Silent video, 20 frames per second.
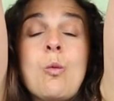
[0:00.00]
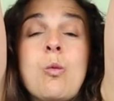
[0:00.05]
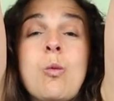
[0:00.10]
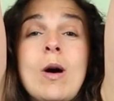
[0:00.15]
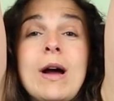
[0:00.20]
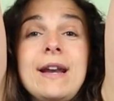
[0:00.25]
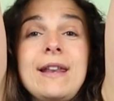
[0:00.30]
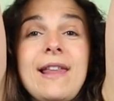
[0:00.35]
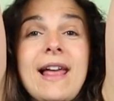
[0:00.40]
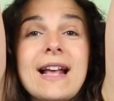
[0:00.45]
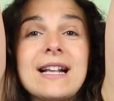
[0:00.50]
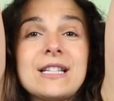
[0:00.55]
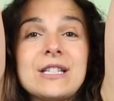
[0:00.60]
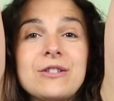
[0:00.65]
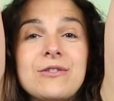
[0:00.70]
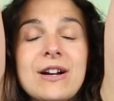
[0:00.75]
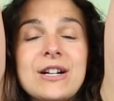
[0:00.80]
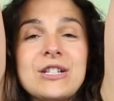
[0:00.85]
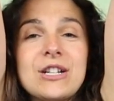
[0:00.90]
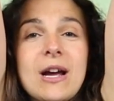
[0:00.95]
One last
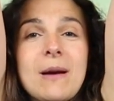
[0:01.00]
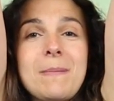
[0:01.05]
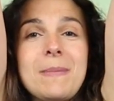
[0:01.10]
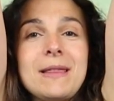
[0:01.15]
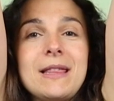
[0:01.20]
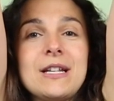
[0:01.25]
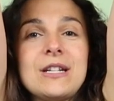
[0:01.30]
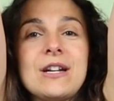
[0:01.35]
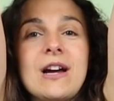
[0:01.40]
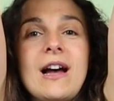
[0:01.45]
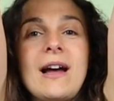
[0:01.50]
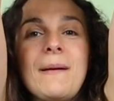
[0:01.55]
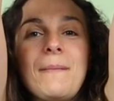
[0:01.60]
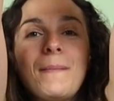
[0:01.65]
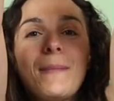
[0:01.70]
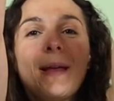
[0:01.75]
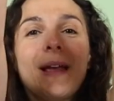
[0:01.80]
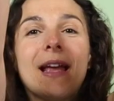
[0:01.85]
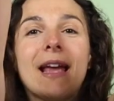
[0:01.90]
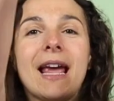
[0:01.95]
stretch up at the
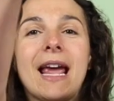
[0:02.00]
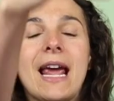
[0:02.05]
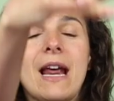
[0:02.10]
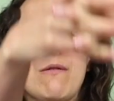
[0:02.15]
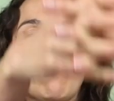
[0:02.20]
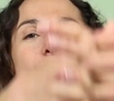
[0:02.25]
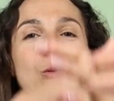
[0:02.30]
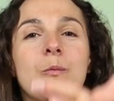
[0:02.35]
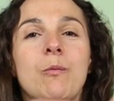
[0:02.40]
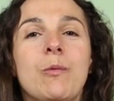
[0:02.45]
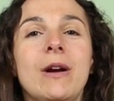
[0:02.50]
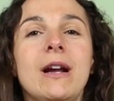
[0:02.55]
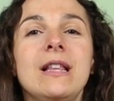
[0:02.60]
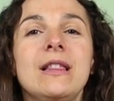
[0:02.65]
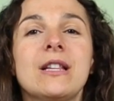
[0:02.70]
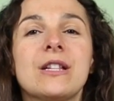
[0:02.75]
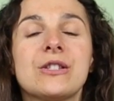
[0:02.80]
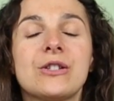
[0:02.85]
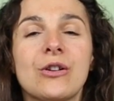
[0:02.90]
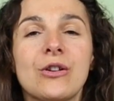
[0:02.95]
top, and we'll bring
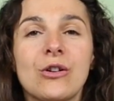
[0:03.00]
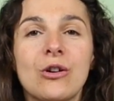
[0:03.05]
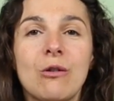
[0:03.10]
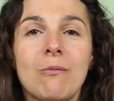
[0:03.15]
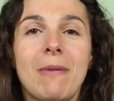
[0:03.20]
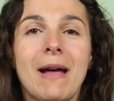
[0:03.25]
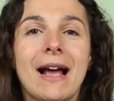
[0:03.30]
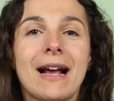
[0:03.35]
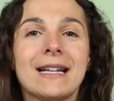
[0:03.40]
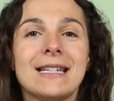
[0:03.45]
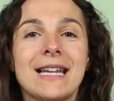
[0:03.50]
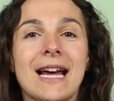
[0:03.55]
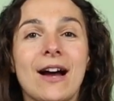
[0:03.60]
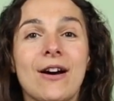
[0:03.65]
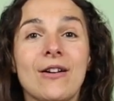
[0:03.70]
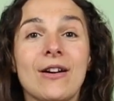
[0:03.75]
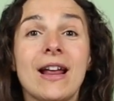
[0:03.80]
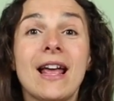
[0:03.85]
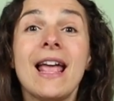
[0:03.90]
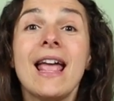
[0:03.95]
the circle back
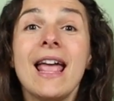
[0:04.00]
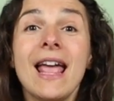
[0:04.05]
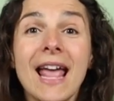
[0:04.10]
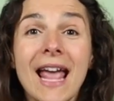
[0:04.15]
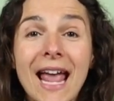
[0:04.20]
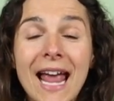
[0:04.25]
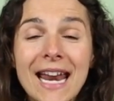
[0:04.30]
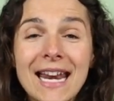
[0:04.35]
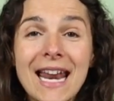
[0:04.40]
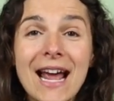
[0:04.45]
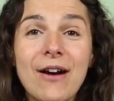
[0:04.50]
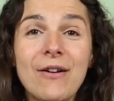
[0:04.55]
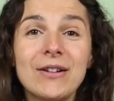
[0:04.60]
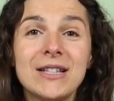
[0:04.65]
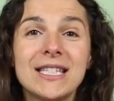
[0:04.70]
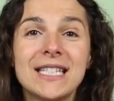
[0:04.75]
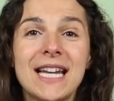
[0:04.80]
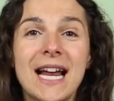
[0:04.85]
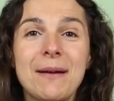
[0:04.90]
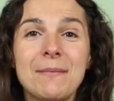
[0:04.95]
down. And now
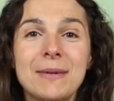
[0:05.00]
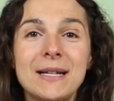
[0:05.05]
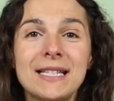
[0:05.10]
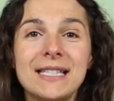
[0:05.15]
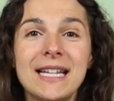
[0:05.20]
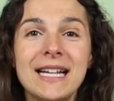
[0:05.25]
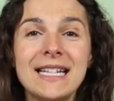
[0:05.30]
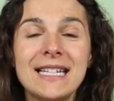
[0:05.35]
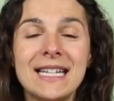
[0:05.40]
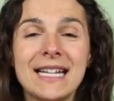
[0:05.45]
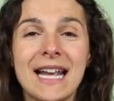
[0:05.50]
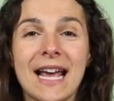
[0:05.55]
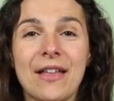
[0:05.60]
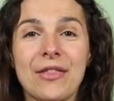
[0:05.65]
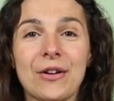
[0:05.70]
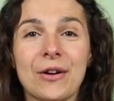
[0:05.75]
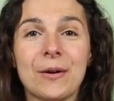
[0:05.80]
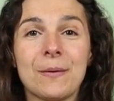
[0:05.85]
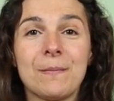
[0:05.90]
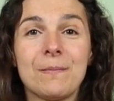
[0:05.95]
it's time to sing
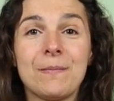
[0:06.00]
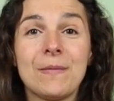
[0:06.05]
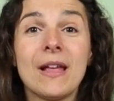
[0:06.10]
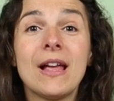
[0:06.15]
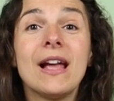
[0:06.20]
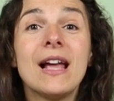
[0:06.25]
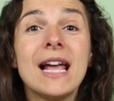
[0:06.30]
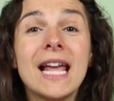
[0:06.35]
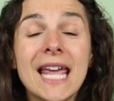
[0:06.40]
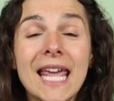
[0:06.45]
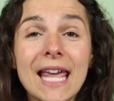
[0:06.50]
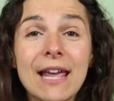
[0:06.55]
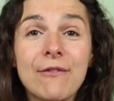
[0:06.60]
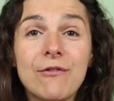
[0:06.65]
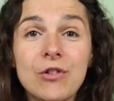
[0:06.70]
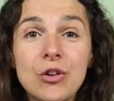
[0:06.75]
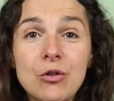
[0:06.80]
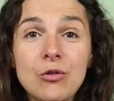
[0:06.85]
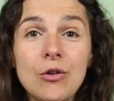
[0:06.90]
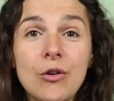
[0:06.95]
together.
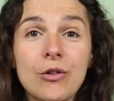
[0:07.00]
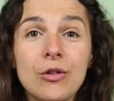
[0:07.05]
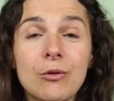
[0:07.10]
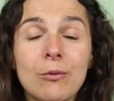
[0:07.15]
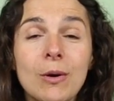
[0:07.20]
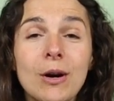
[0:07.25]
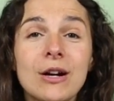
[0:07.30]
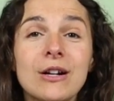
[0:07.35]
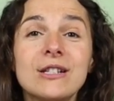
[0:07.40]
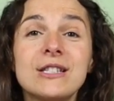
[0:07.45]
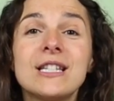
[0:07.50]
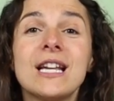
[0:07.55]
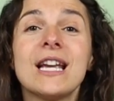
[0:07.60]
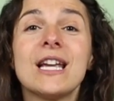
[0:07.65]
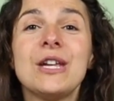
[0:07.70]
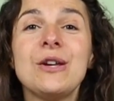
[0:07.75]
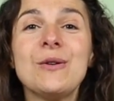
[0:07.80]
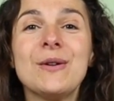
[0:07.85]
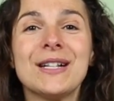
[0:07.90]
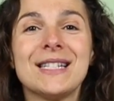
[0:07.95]
If you know the words,
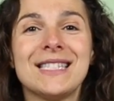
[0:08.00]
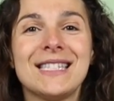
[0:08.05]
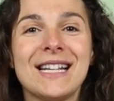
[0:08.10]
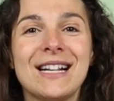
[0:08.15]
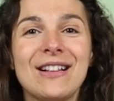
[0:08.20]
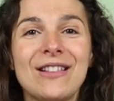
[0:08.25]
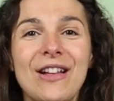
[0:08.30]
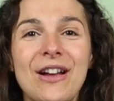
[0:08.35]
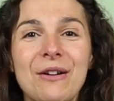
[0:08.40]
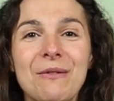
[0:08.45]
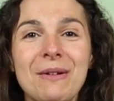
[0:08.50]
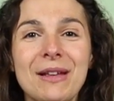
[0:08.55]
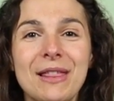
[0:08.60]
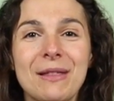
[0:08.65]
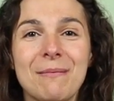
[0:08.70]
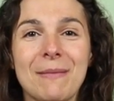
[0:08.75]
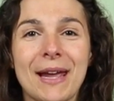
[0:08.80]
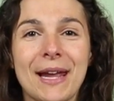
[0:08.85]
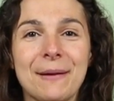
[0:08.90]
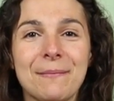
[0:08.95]
you can sing along
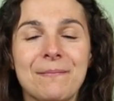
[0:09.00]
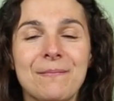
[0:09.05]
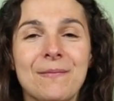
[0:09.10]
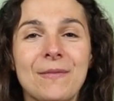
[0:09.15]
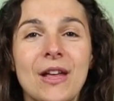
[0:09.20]
with me.